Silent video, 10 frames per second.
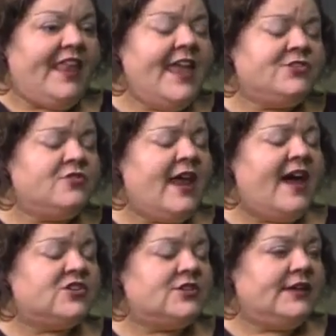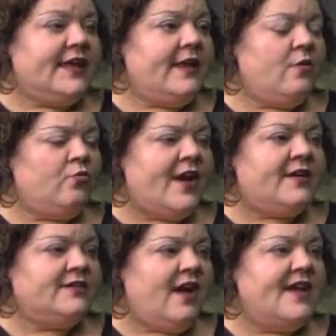internationally
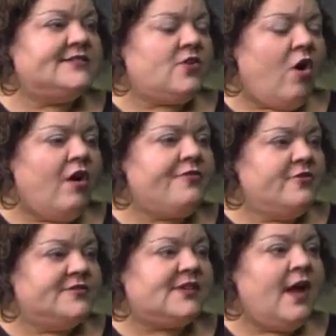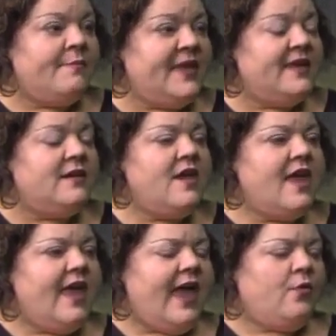recognized authors come in
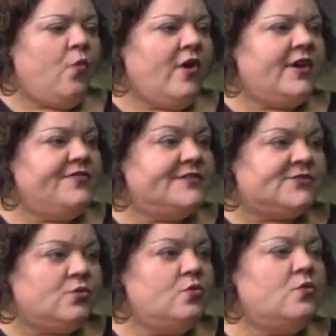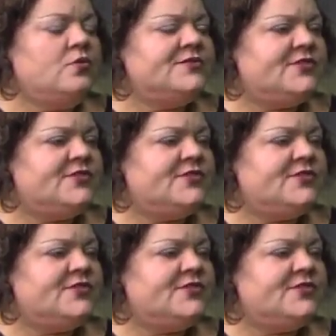and work in the schools.